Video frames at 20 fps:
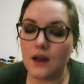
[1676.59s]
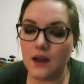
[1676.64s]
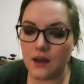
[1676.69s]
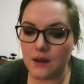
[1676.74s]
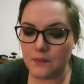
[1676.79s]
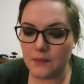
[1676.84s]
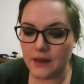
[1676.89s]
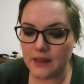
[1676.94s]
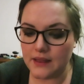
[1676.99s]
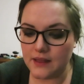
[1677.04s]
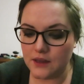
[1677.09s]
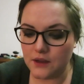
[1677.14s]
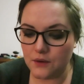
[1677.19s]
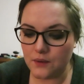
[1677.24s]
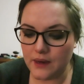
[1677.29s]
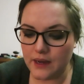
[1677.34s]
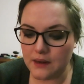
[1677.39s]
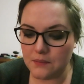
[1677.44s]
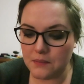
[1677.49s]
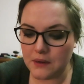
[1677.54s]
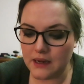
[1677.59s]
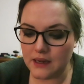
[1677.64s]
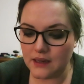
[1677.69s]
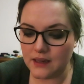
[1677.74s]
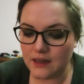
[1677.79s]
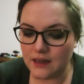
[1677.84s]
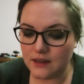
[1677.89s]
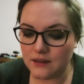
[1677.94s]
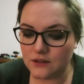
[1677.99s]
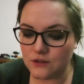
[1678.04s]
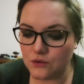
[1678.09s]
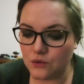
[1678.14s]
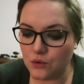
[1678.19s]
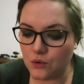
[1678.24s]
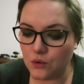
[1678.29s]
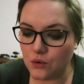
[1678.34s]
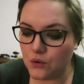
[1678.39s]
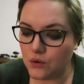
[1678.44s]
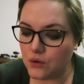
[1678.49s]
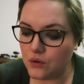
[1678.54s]
um, and that you ate pancakes
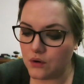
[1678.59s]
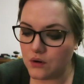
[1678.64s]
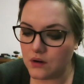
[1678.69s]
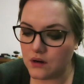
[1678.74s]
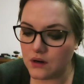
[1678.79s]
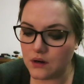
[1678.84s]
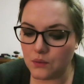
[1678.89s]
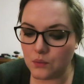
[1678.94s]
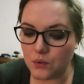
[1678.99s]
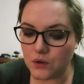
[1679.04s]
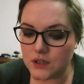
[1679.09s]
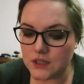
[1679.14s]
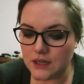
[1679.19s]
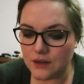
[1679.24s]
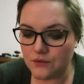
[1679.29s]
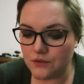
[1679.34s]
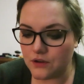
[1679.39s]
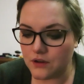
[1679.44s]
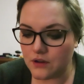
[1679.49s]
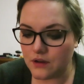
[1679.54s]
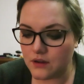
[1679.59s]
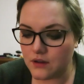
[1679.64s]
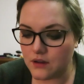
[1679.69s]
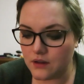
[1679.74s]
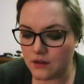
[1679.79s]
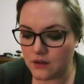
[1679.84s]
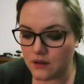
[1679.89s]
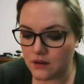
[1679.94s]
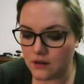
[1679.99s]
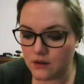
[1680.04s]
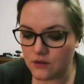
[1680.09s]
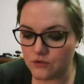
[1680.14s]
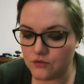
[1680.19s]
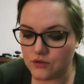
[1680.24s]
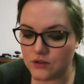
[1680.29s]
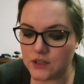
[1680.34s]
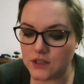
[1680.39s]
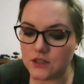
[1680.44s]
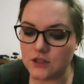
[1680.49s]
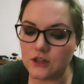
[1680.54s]
or whatever
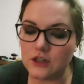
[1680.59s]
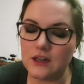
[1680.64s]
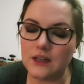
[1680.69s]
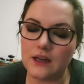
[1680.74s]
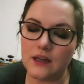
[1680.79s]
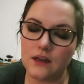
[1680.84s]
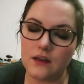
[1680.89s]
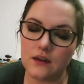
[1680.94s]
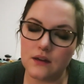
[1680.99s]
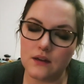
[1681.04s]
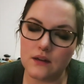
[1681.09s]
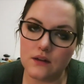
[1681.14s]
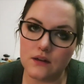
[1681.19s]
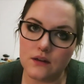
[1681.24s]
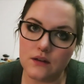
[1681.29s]
traditionally